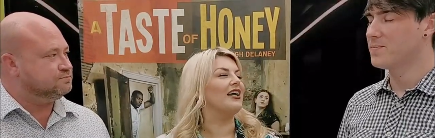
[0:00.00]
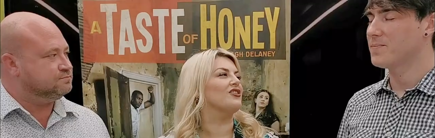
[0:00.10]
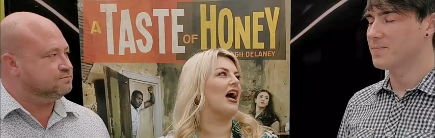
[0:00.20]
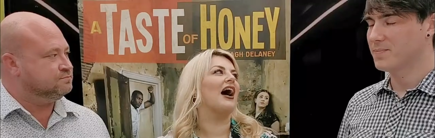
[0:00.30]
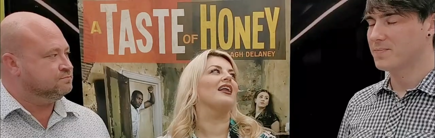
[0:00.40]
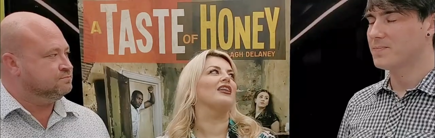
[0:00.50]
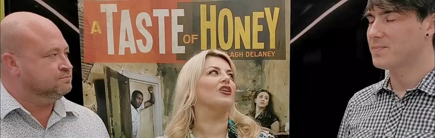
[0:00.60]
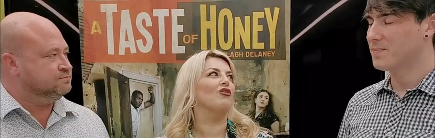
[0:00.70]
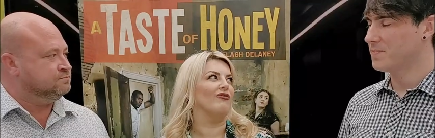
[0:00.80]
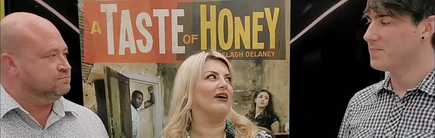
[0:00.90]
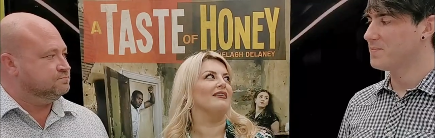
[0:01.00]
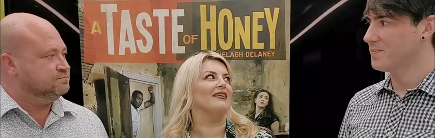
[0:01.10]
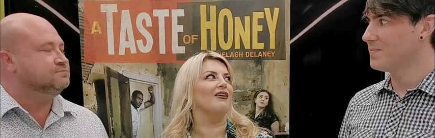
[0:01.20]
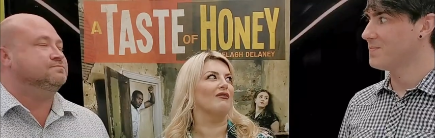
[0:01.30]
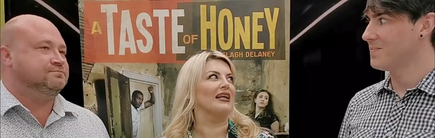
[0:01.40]
Speaker 1: I, I love it.
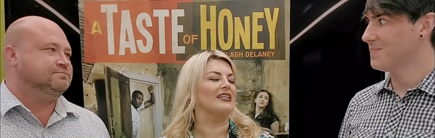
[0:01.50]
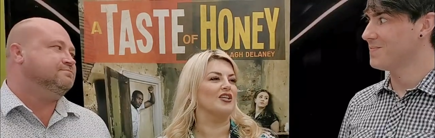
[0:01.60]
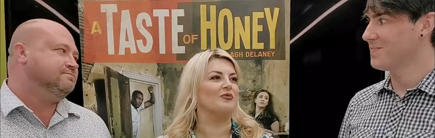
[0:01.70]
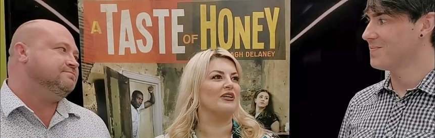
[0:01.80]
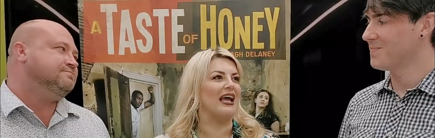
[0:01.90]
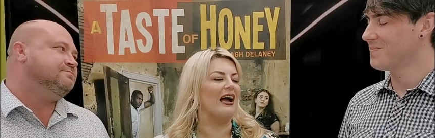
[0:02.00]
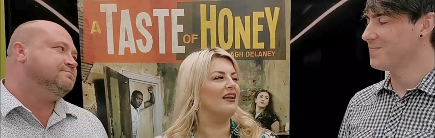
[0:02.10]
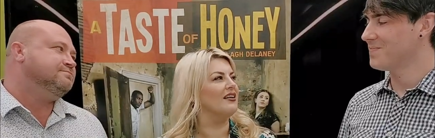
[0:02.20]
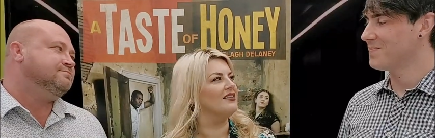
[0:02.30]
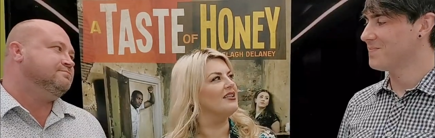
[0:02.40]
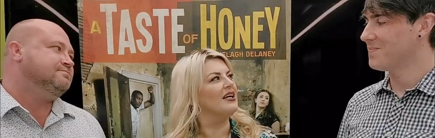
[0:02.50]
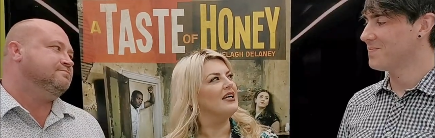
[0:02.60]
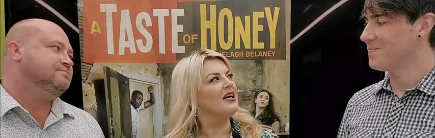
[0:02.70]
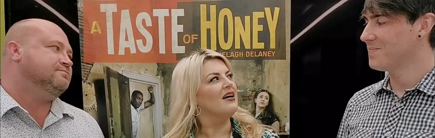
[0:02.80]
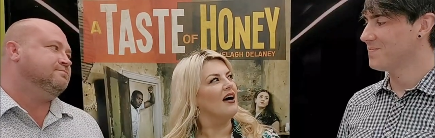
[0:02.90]
I really do. But yeah, Hannigan's
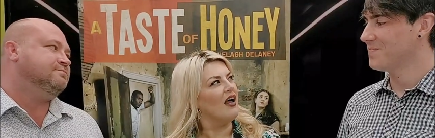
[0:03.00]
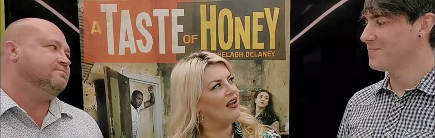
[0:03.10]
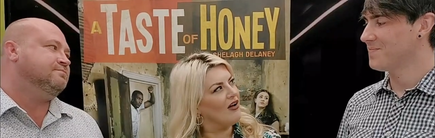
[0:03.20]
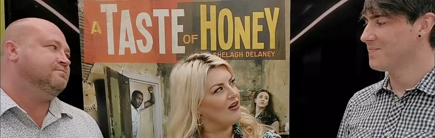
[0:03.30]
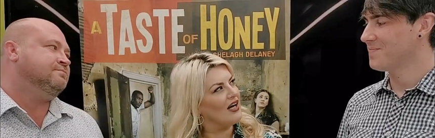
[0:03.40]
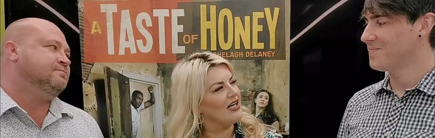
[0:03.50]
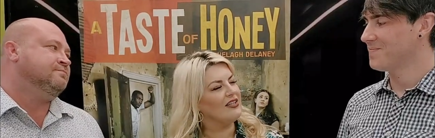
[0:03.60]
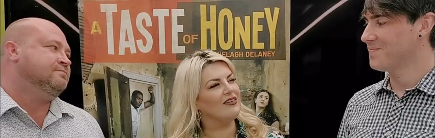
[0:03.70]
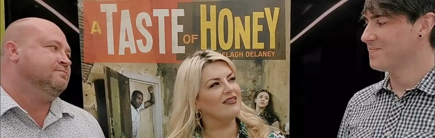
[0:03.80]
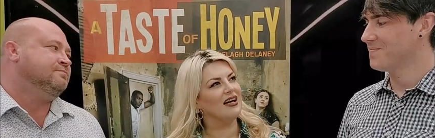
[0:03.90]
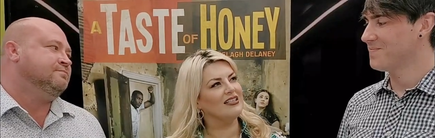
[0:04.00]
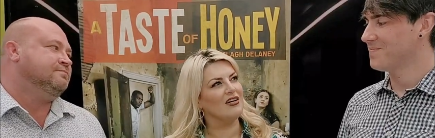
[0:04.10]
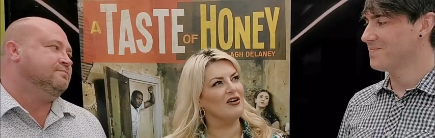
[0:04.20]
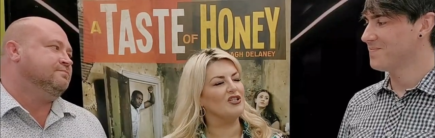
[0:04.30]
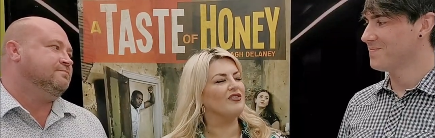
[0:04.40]
a lot kind of, I
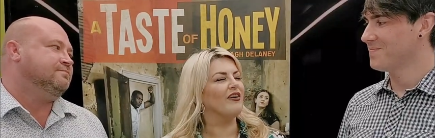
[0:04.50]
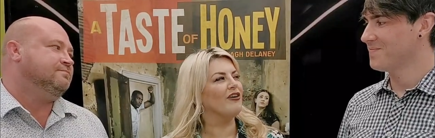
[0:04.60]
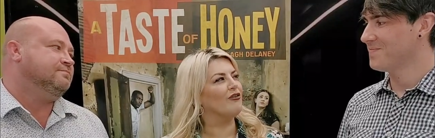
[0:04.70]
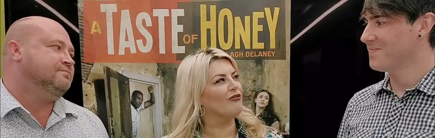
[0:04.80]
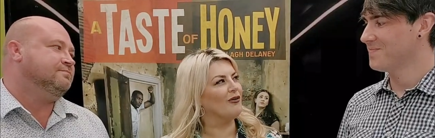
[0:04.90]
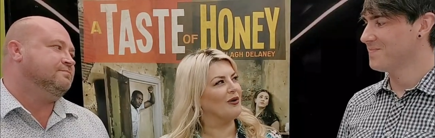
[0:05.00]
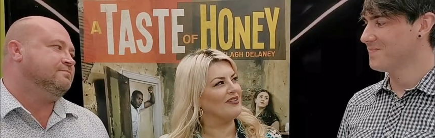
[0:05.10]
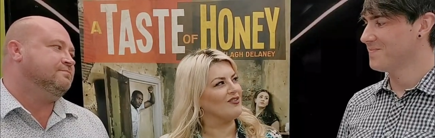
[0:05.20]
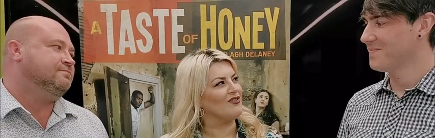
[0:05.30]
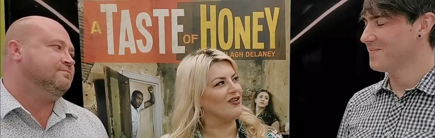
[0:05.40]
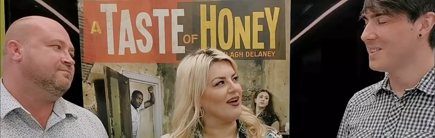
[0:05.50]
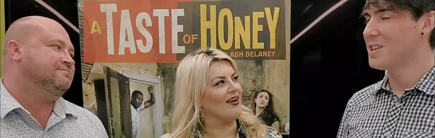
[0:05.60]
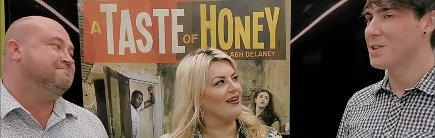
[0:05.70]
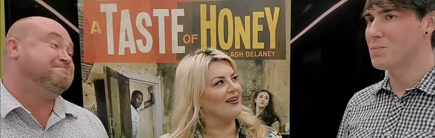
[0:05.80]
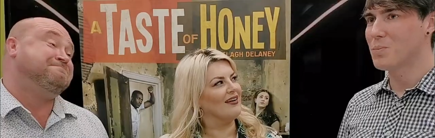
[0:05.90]
don't know, she's very cruel, isn't she?
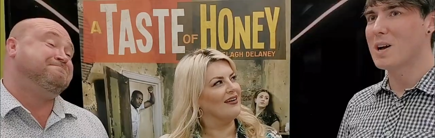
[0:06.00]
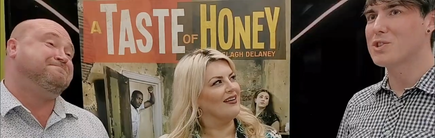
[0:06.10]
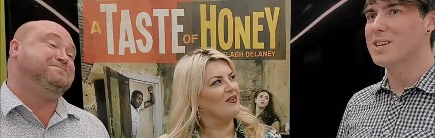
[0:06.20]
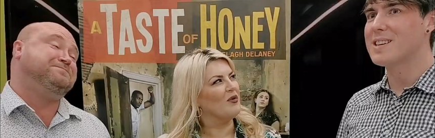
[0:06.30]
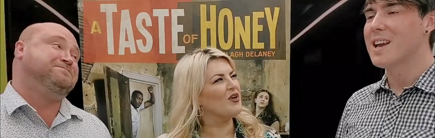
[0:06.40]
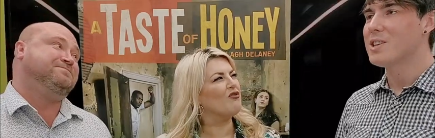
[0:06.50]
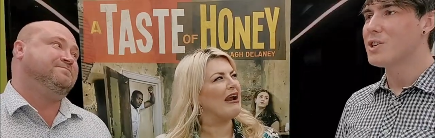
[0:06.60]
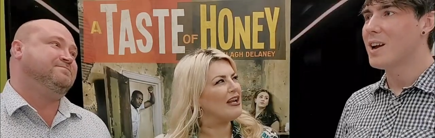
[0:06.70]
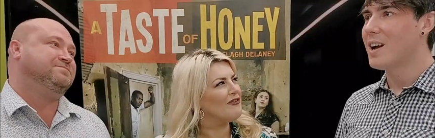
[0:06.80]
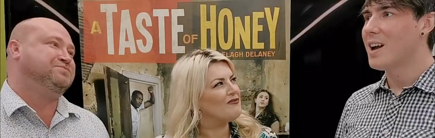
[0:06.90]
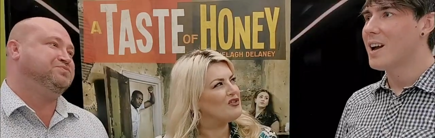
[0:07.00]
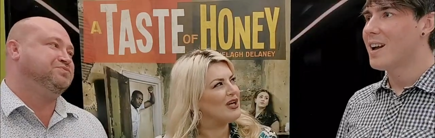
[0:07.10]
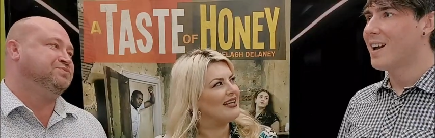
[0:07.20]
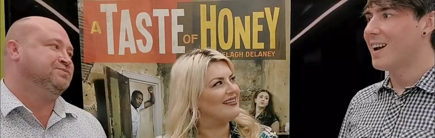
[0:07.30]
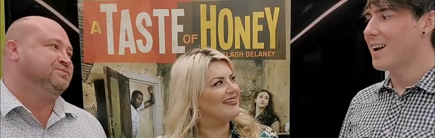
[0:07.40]
Speaker 2: Well, she's with a great
Speaker 1: love of
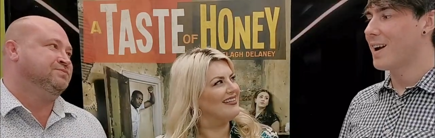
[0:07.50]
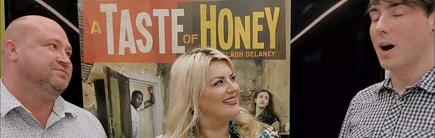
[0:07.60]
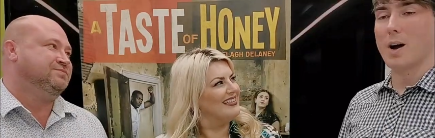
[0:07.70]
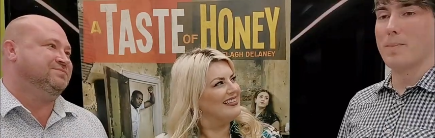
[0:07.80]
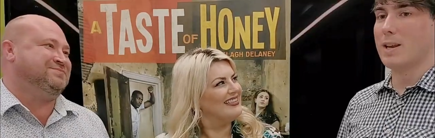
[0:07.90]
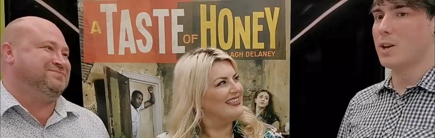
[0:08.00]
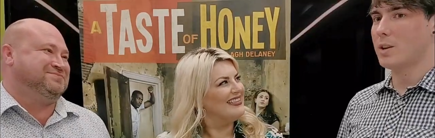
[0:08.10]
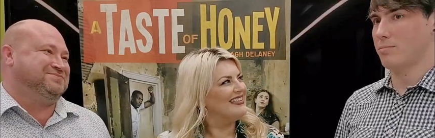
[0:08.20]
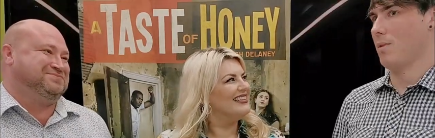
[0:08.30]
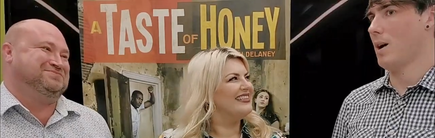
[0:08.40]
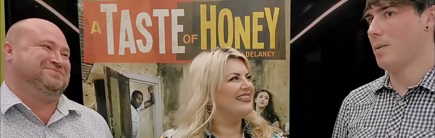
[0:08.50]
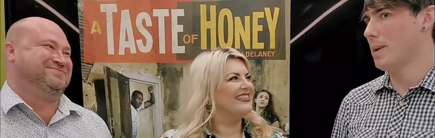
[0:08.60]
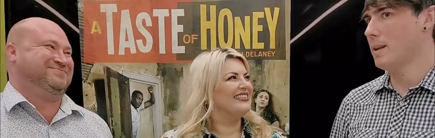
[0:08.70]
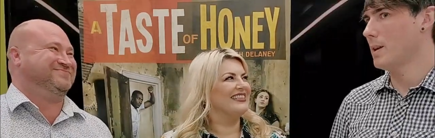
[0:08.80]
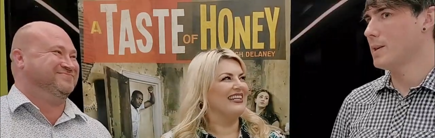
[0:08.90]
gin.
Speaker 2: I mean, I
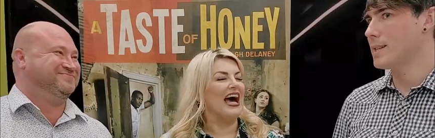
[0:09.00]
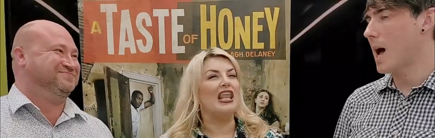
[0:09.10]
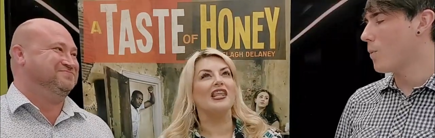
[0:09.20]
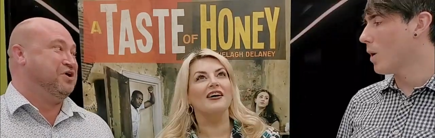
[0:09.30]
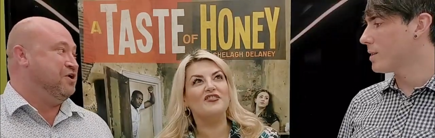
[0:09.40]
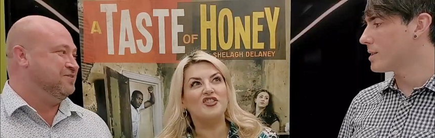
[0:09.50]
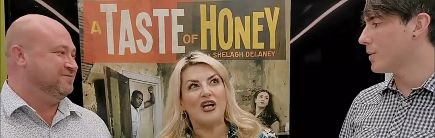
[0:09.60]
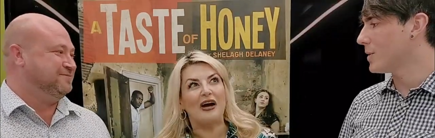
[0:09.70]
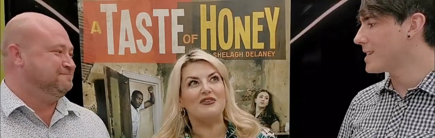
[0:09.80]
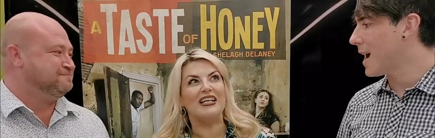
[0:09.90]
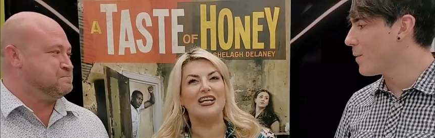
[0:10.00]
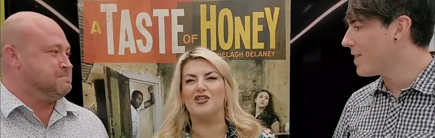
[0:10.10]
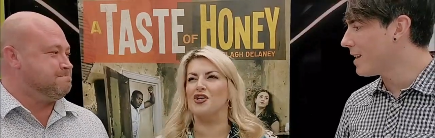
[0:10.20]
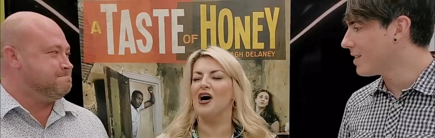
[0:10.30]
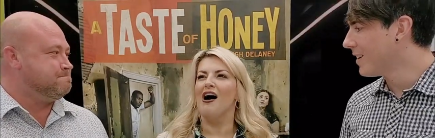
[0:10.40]
mean, is that? I love what, shouting at
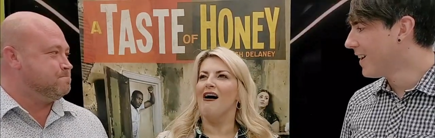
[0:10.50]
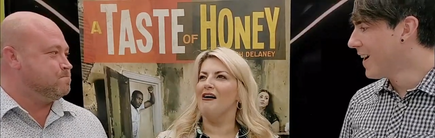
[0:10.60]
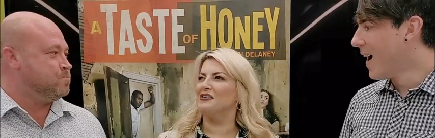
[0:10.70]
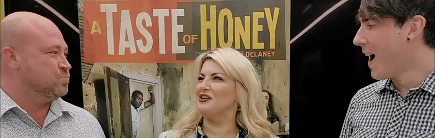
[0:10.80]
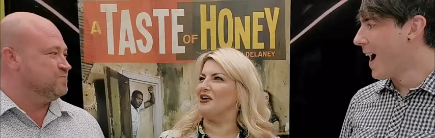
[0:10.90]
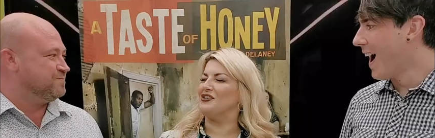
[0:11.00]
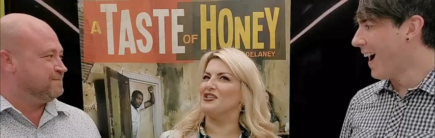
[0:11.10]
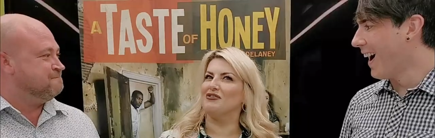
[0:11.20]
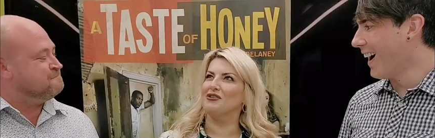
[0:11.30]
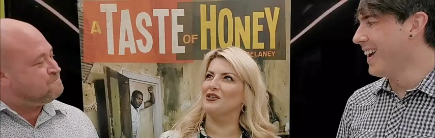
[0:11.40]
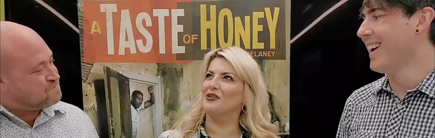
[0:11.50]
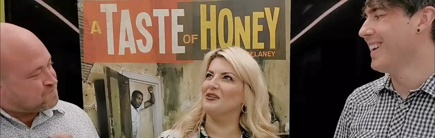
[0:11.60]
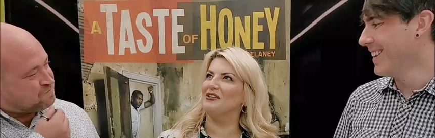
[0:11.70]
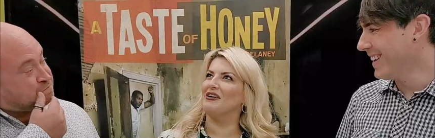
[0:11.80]
children.
Speaker 1: Hold on, cruel,